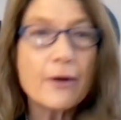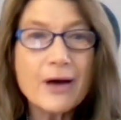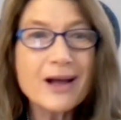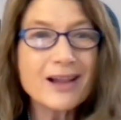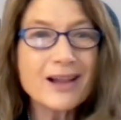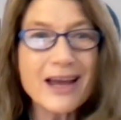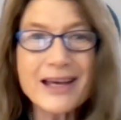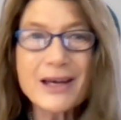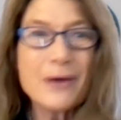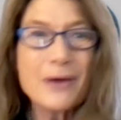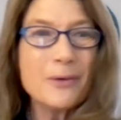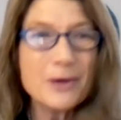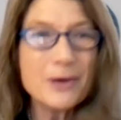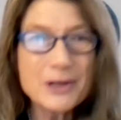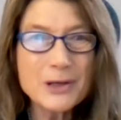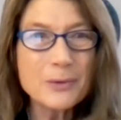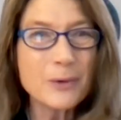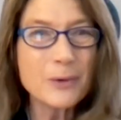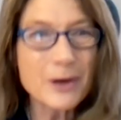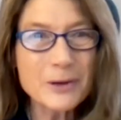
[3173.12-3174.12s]
like when
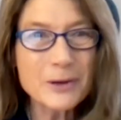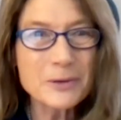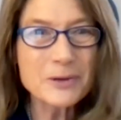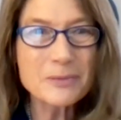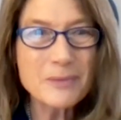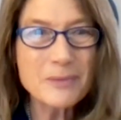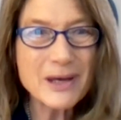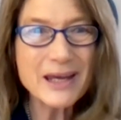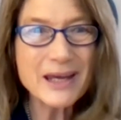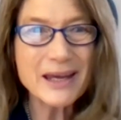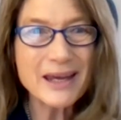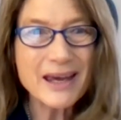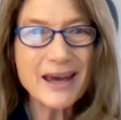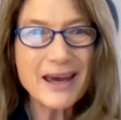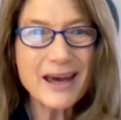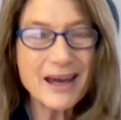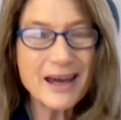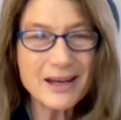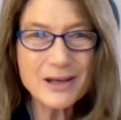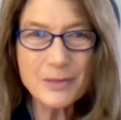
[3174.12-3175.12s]
you work with me
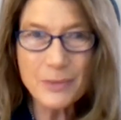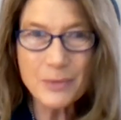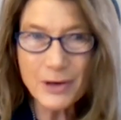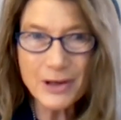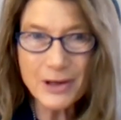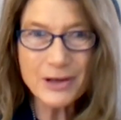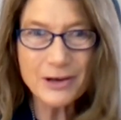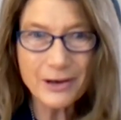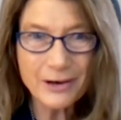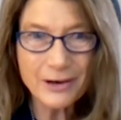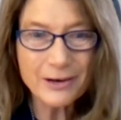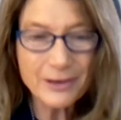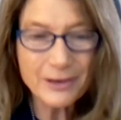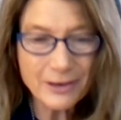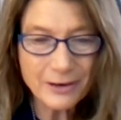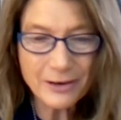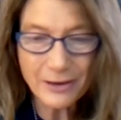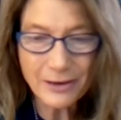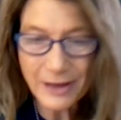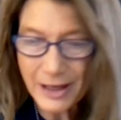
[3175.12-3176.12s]
and you bring
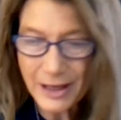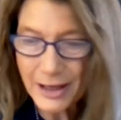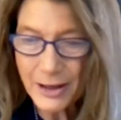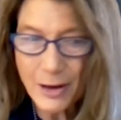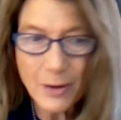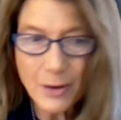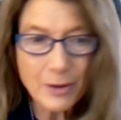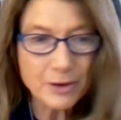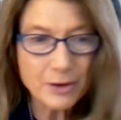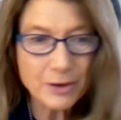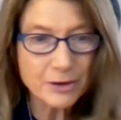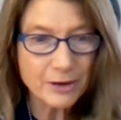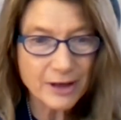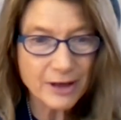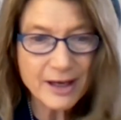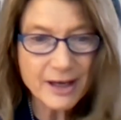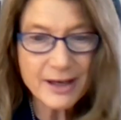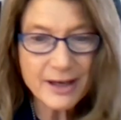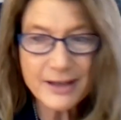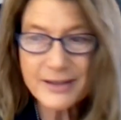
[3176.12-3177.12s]
your kiddo or your
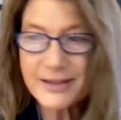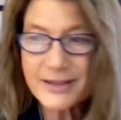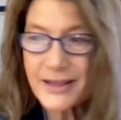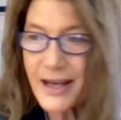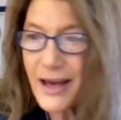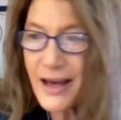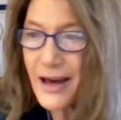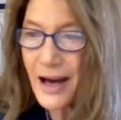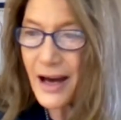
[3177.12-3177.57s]
kids.